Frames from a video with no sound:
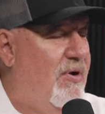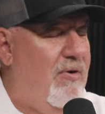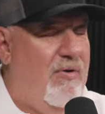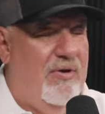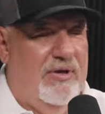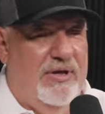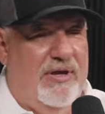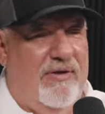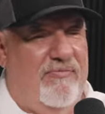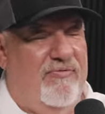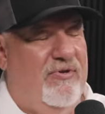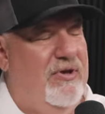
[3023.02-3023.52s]
know,
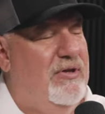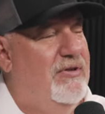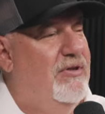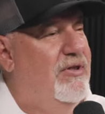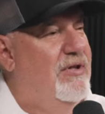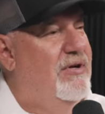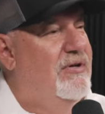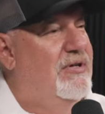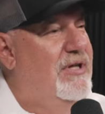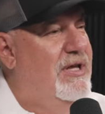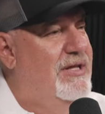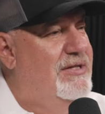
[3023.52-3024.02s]
I'll give you a
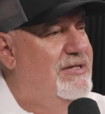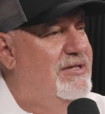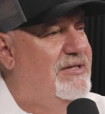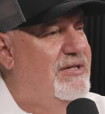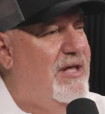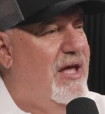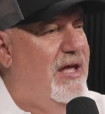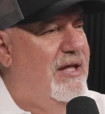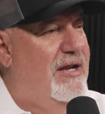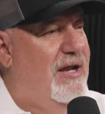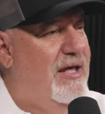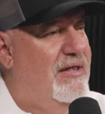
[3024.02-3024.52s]
little
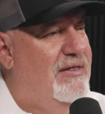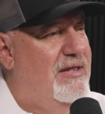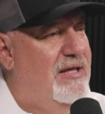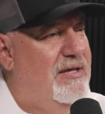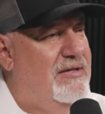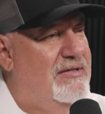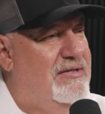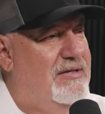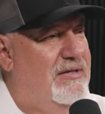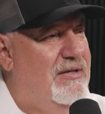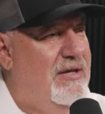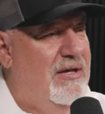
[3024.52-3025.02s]
insight on
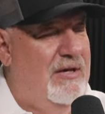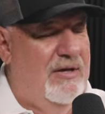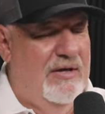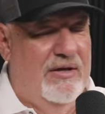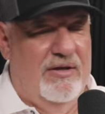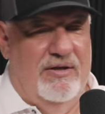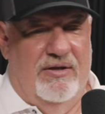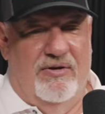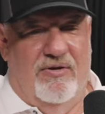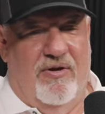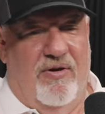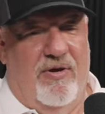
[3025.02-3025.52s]
this.
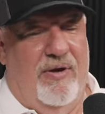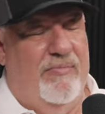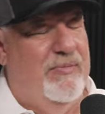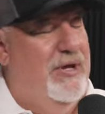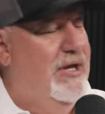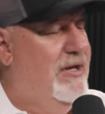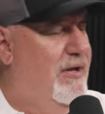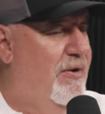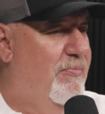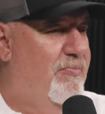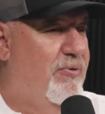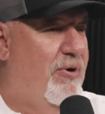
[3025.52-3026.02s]
You know, I'm
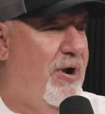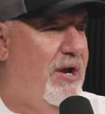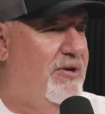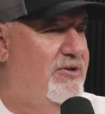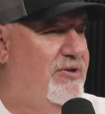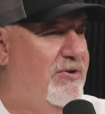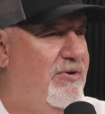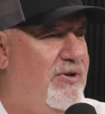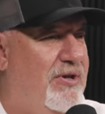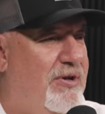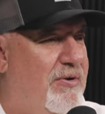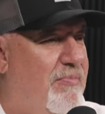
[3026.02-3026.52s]
not going to
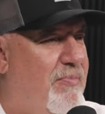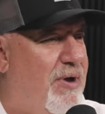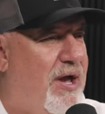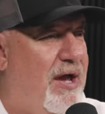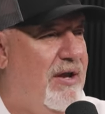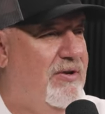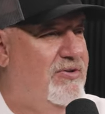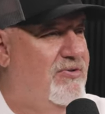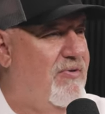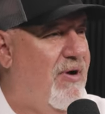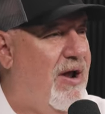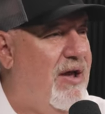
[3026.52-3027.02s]
pressure you to
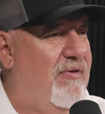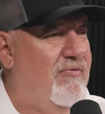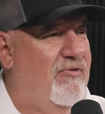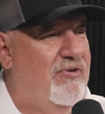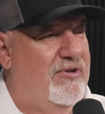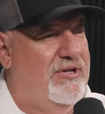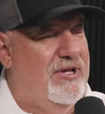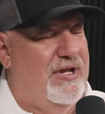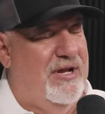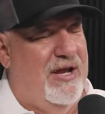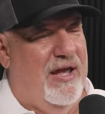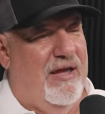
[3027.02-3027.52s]
buy a
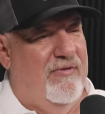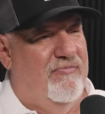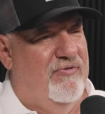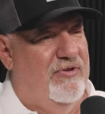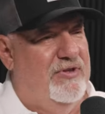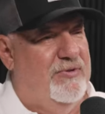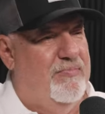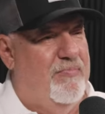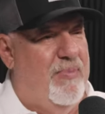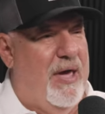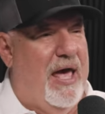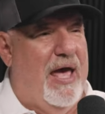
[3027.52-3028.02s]
driver today if
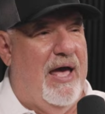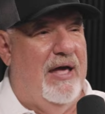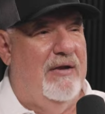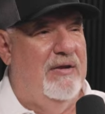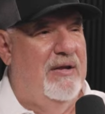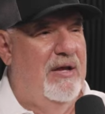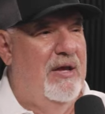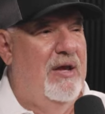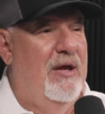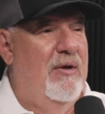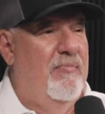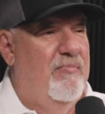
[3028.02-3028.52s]
it's
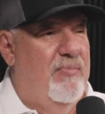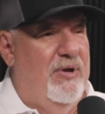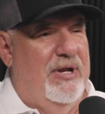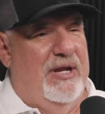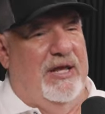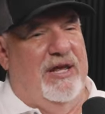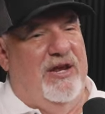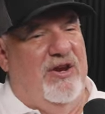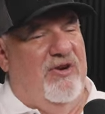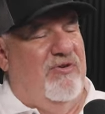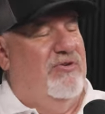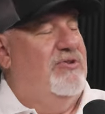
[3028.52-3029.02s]
bad, but
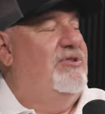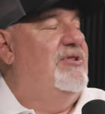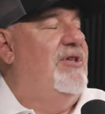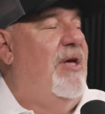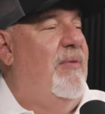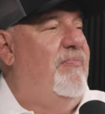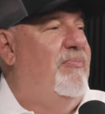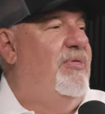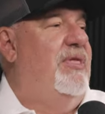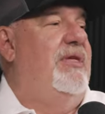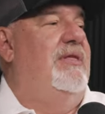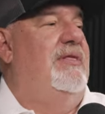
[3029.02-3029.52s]
here's
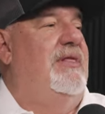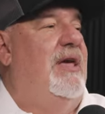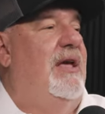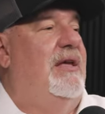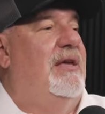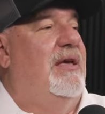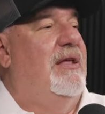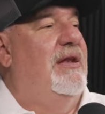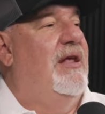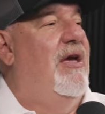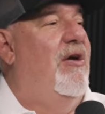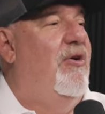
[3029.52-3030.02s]
something
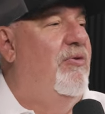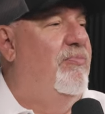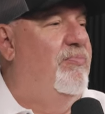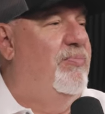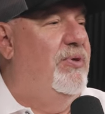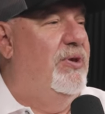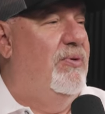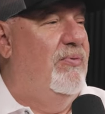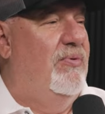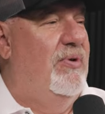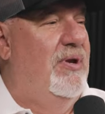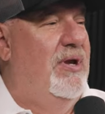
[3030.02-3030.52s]
that can
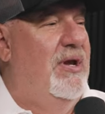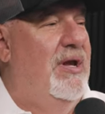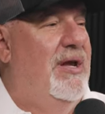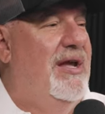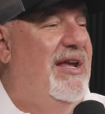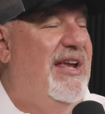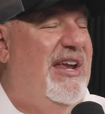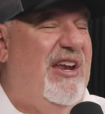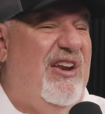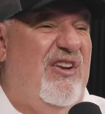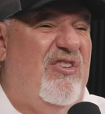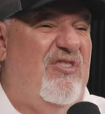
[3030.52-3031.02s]
help you. Mm
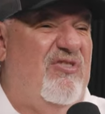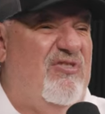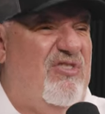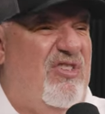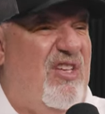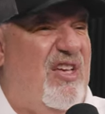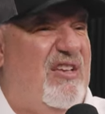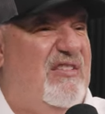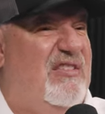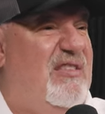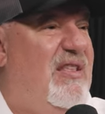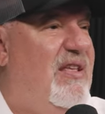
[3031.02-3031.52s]
-hmm.
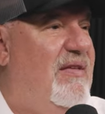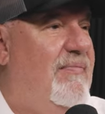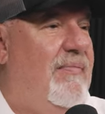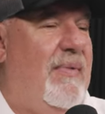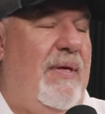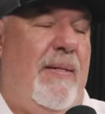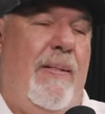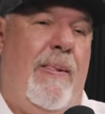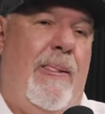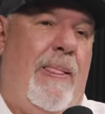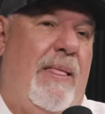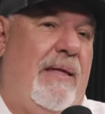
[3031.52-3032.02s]
Here's a
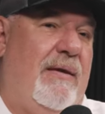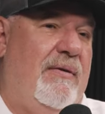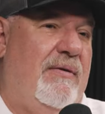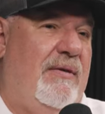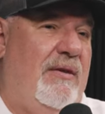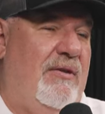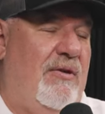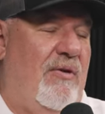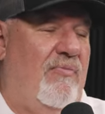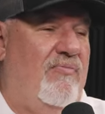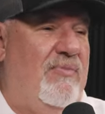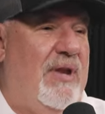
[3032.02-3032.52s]

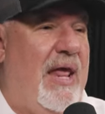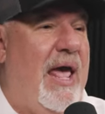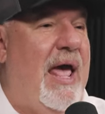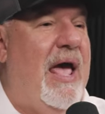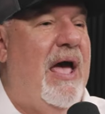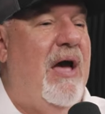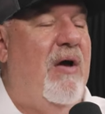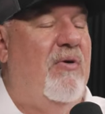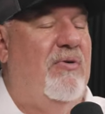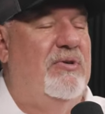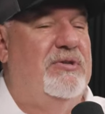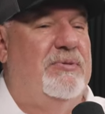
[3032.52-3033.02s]
you know
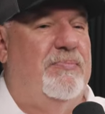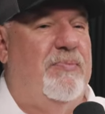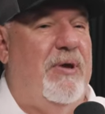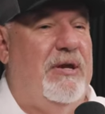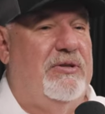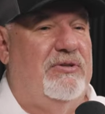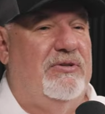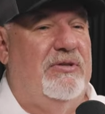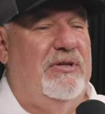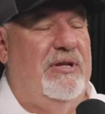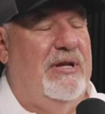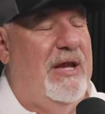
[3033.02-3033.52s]
now
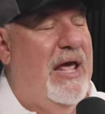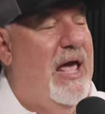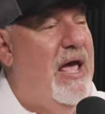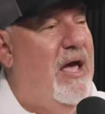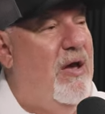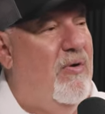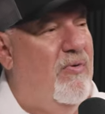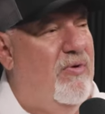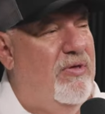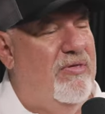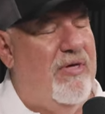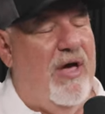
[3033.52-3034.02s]
especially
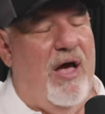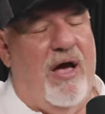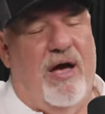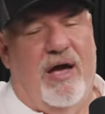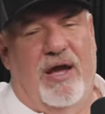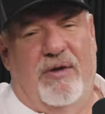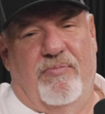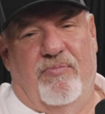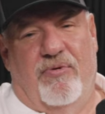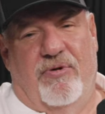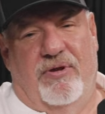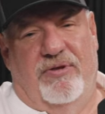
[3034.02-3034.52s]
now with
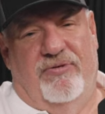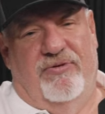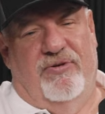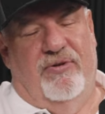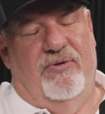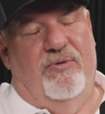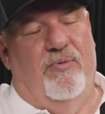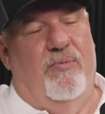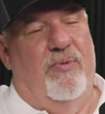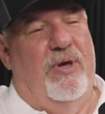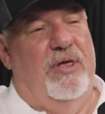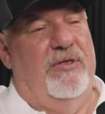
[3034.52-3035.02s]
hybrids
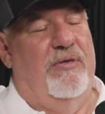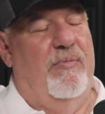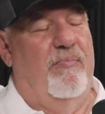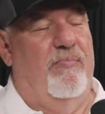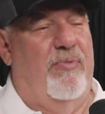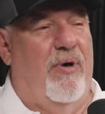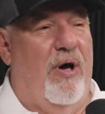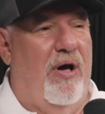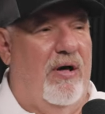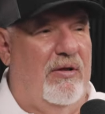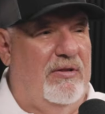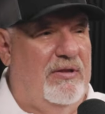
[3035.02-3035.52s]
and the way the
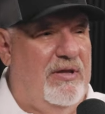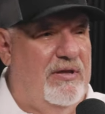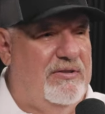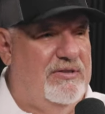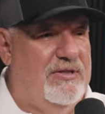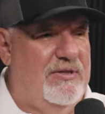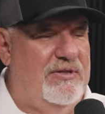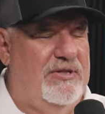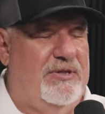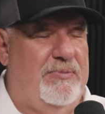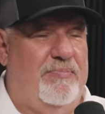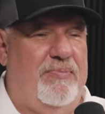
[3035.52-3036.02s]
ball
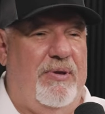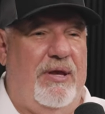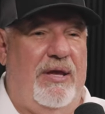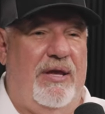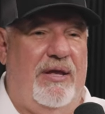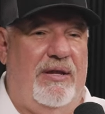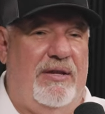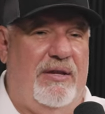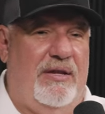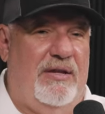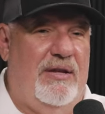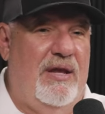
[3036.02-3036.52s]
doesn't
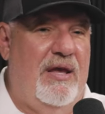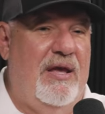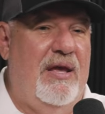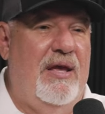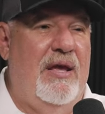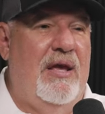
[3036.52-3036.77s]
spin and